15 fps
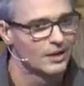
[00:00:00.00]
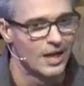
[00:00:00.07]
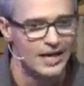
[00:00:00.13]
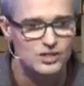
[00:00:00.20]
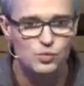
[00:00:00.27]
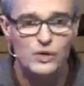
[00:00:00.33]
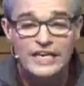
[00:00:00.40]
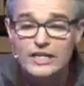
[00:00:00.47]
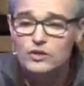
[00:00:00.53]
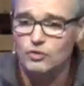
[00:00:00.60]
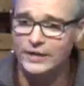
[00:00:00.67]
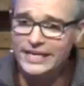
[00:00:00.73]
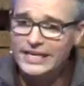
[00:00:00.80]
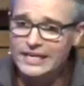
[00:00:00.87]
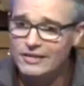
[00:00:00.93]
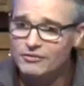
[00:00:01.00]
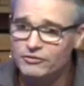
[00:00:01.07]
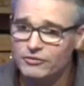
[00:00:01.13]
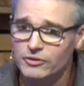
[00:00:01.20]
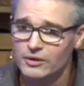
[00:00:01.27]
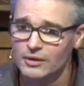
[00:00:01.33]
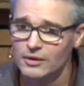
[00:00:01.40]
as we
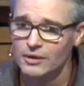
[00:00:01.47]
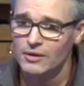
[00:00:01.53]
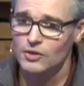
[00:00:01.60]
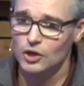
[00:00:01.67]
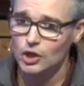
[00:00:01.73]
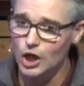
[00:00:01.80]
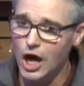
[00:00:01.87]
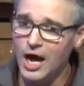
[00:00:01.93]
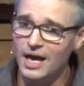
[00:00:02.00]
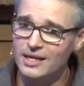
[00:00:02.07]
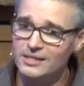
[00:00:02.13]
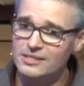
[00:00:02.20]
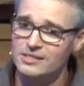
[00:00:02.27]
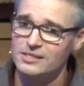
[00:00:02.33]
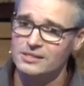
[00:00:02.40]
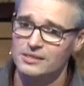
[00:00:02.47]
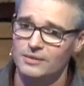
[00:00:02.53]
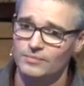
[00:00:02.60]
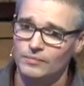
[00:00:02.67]
grieve the loss